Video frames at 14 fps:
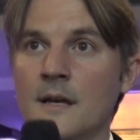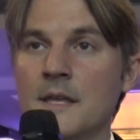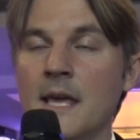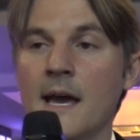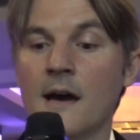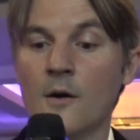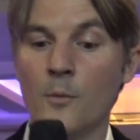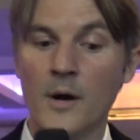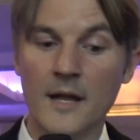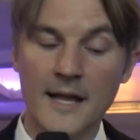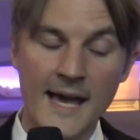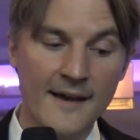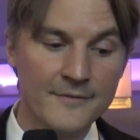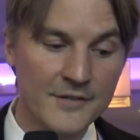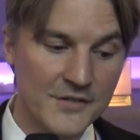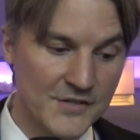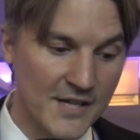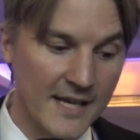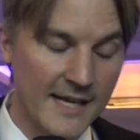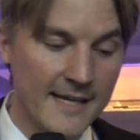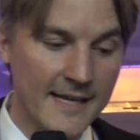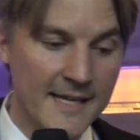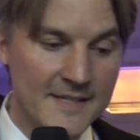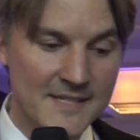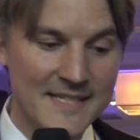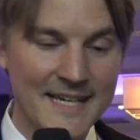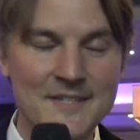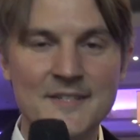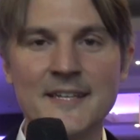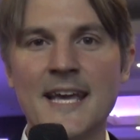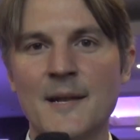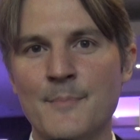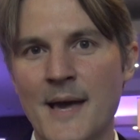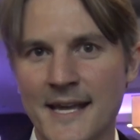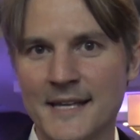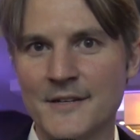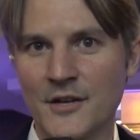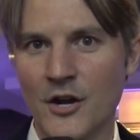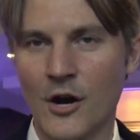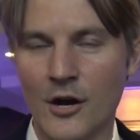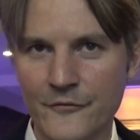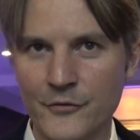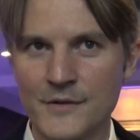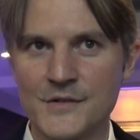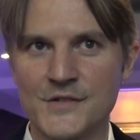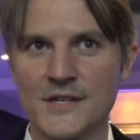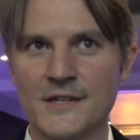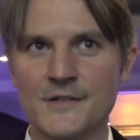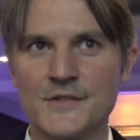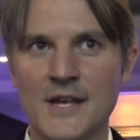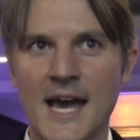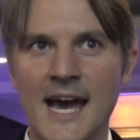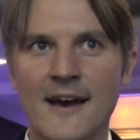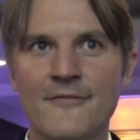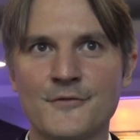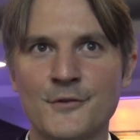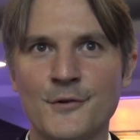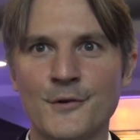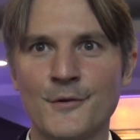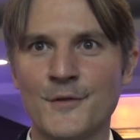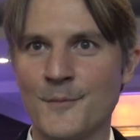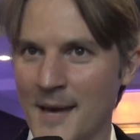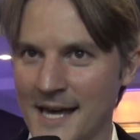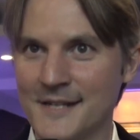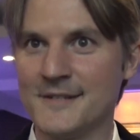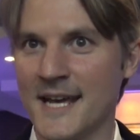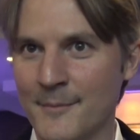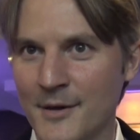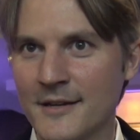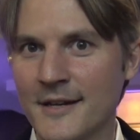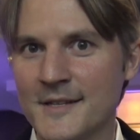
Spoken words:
Yeah, well, I have to say it's nice to get back into conferences after the pandemic.